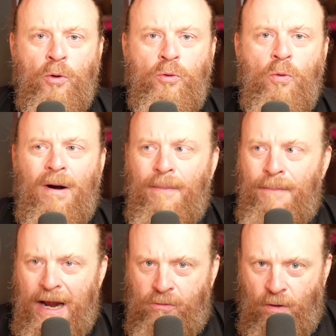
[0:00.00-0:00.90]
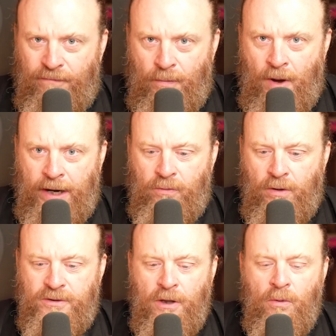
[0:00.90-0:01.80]
You are a macro of a micro.
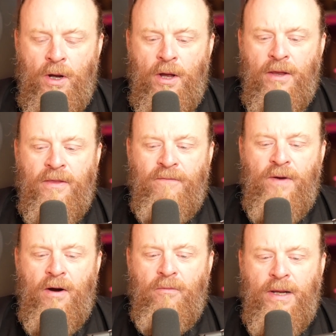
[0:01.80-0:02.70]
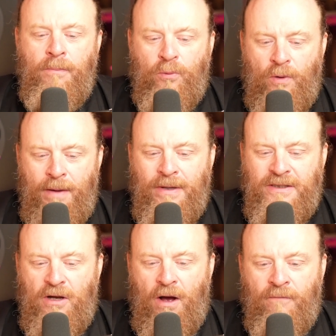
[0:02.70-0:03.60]
So the very
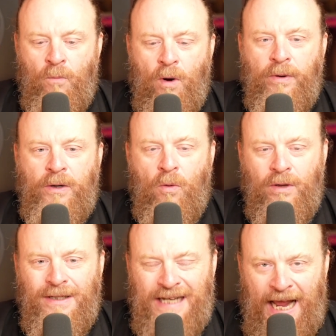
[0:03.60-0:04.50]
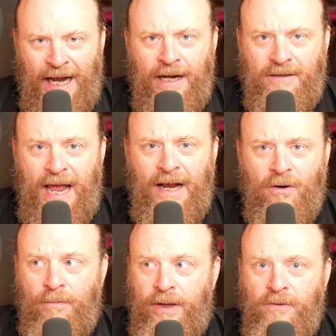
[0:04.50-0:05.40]
premise of what we call
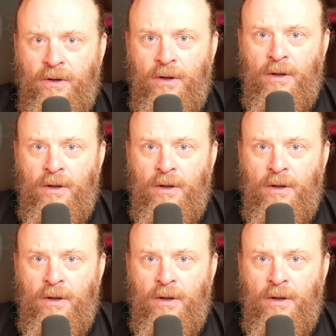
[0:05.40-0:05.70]
entanglement